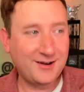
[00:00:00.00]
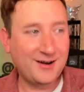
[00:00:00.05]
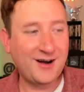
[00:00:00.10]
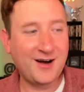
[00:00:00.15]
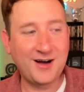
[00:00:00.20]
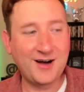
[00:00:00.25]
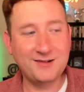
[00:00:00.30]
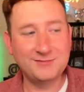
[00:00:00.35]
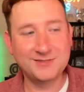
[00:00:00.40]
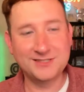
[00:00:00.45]

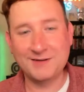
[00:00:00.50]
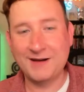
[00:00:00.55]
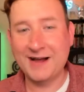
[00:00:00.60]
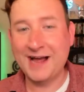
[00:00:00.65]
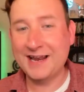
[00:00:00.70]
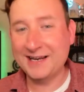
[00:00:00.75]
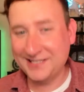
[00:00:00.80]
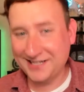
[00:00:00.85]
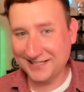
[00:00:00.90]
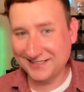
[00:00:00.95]
So I
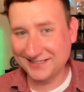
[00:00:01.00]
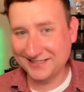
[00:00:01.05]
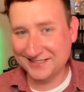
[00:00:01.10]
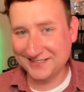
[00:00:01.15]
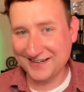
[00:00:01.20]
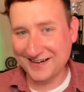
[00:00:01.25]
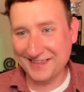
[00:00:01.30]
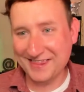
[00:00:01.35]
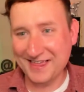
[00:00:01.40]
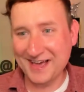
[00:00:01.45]
had a chance to
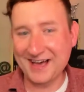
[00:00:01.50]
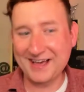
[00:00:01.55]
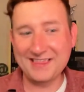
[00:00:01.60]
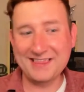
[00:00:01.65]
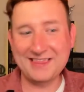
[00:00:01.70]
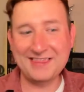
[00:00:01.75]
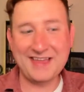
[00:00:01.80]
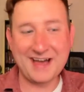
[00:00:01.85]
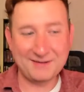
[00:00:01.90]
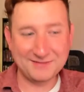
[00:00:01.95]
try
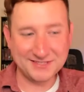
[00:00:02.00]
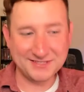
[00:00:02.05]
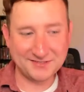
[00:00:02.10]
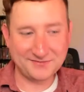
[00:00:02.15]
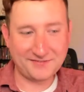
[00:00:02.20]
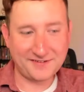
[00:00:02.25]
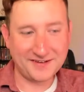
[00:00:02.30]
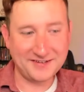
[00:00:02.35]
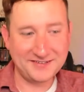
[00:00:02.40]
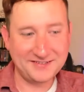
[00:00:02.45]
that. That was
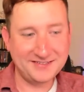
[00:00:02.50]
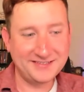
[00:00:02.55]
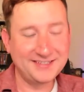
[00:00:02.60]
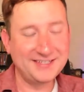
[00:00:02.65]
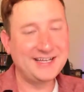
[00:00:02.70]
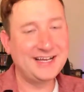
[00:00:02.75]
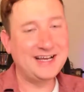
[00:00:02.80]
fun.